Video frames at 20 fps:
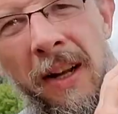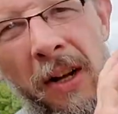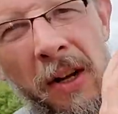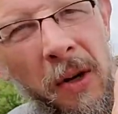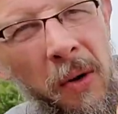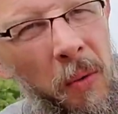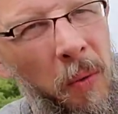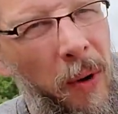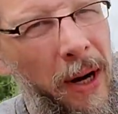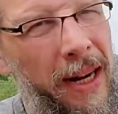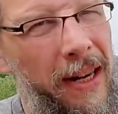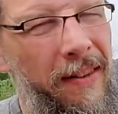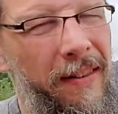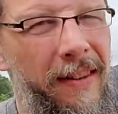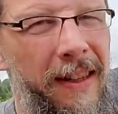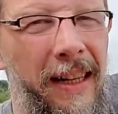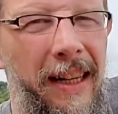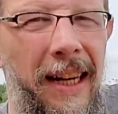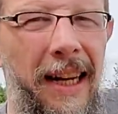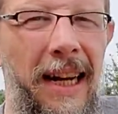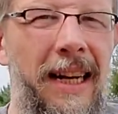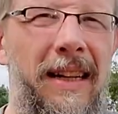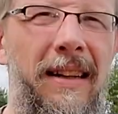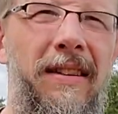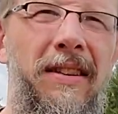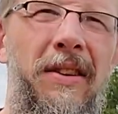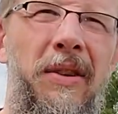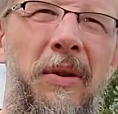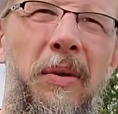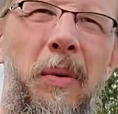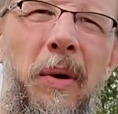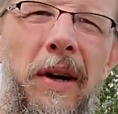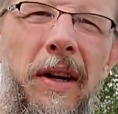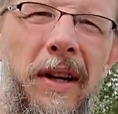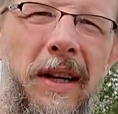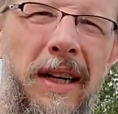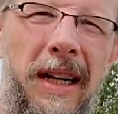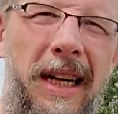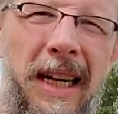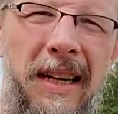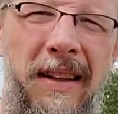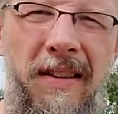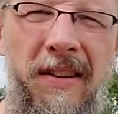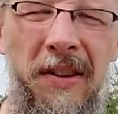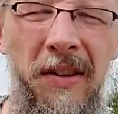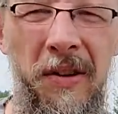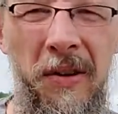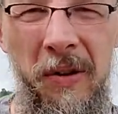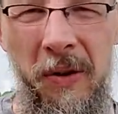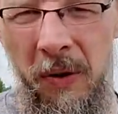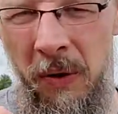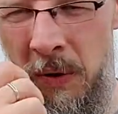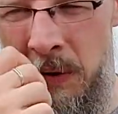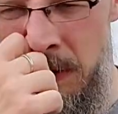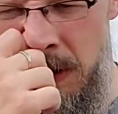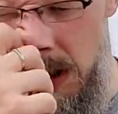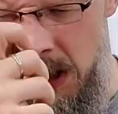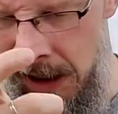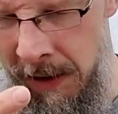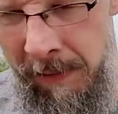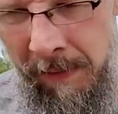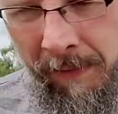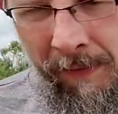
ways to get to where you need to,